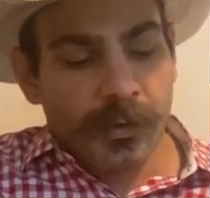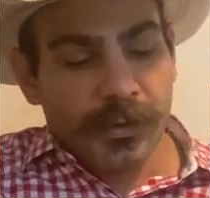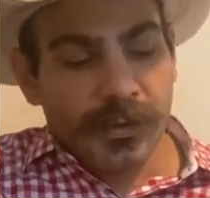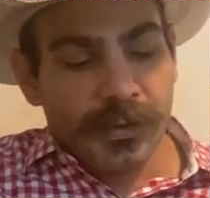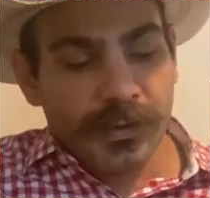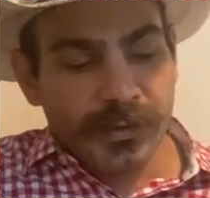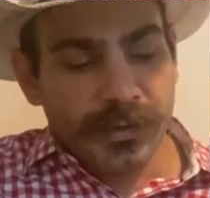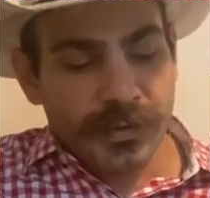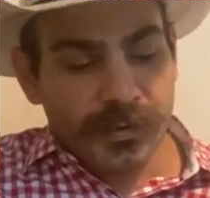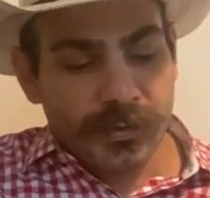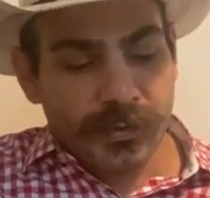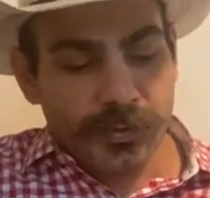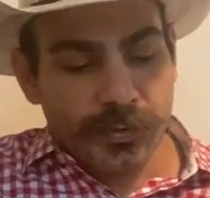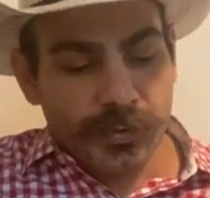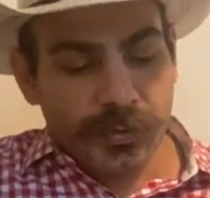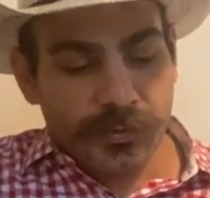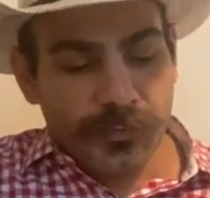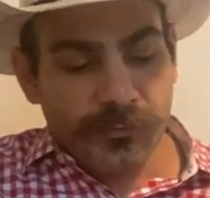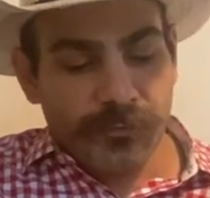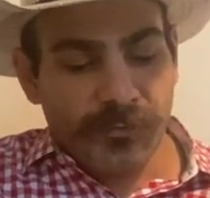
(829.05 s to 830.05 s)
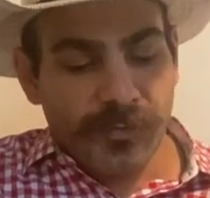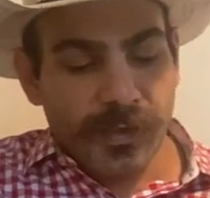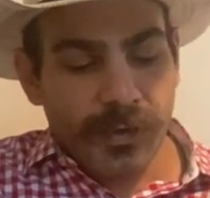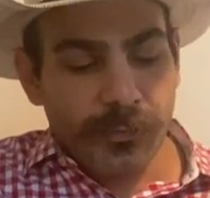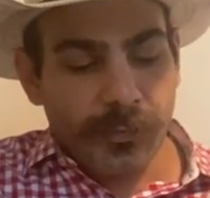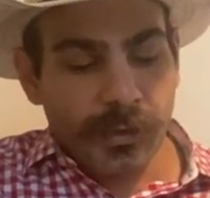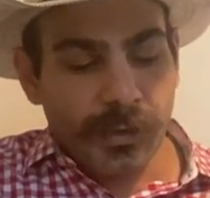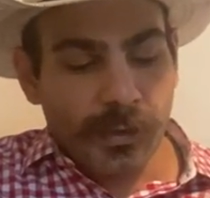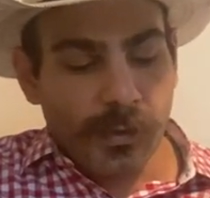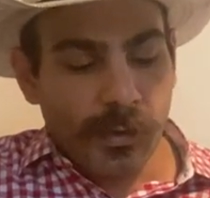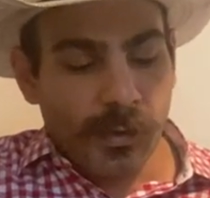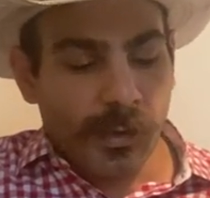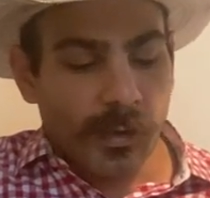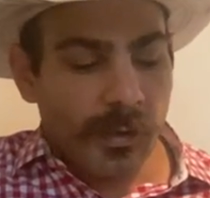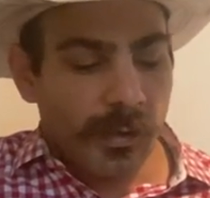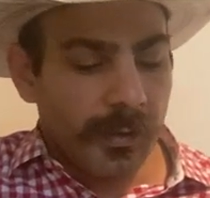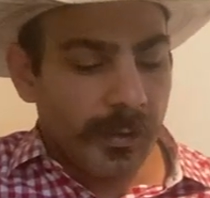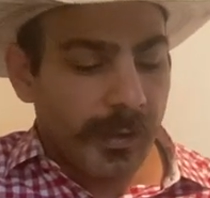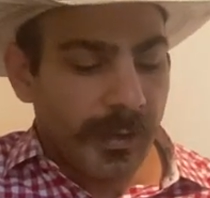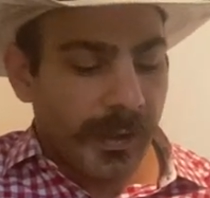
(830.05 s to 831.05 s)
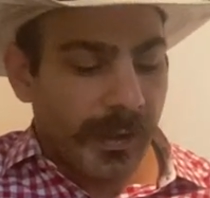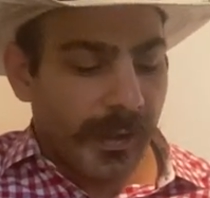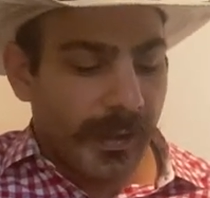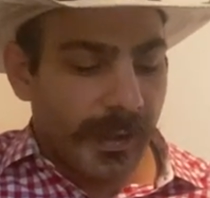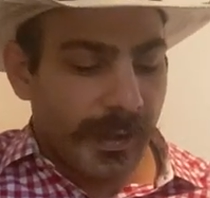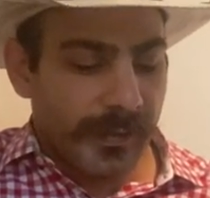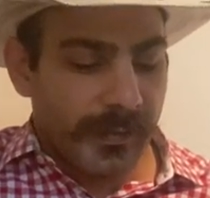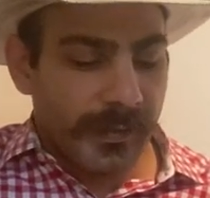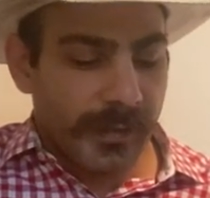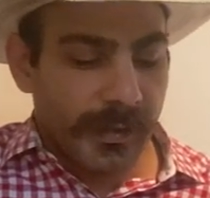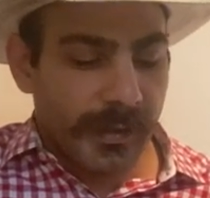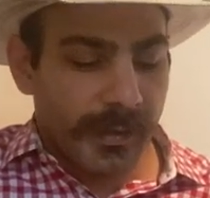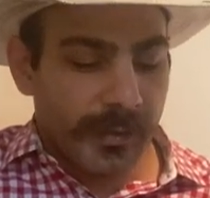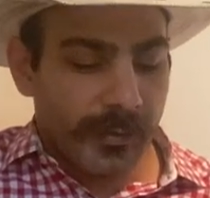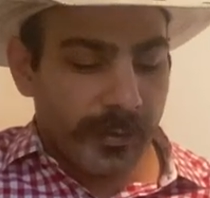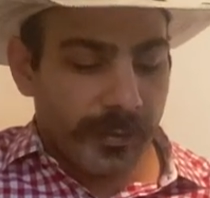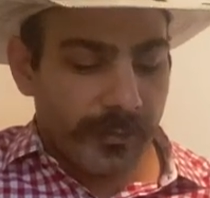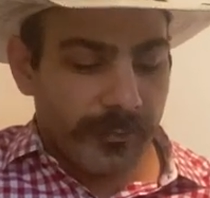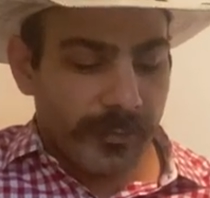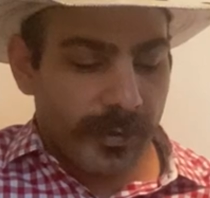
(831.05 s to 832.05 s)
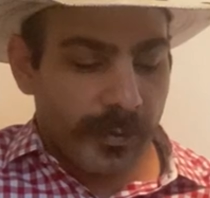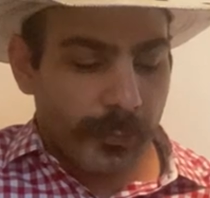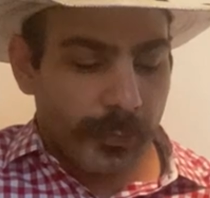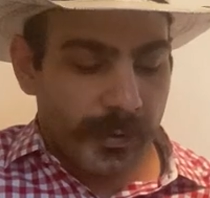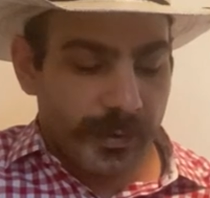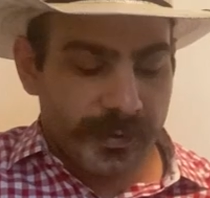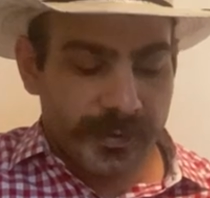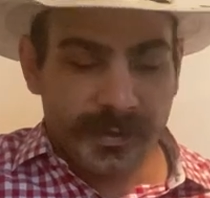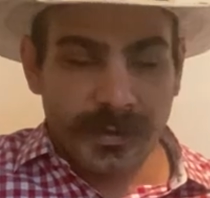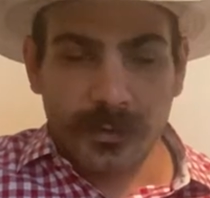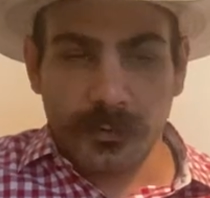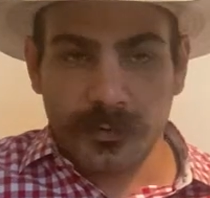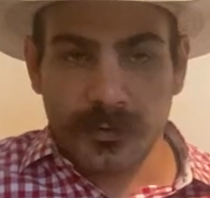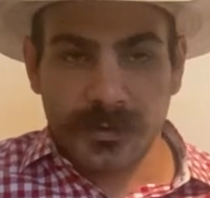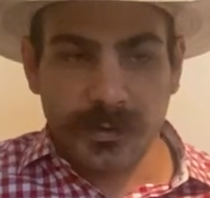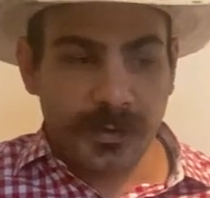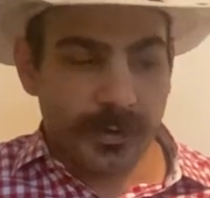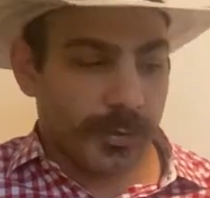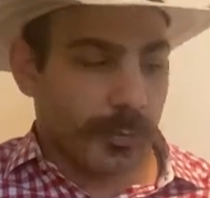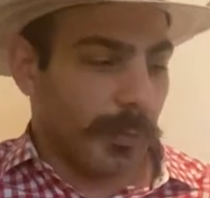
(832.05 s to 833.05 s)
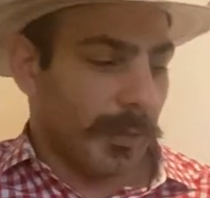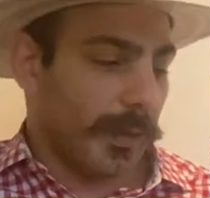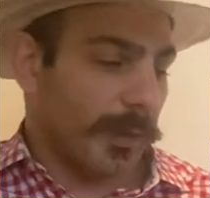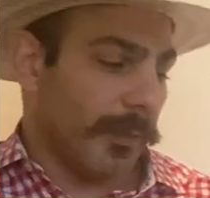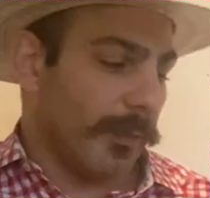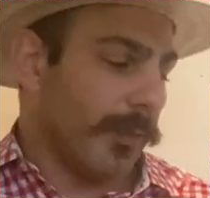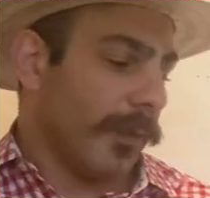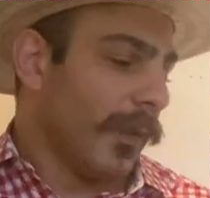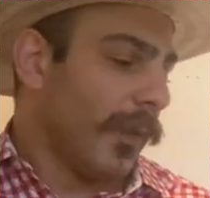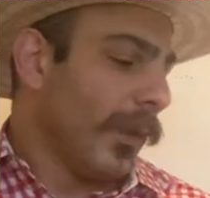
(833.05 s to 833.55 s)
This is just very long, and I think they could have done with a single stitch welt.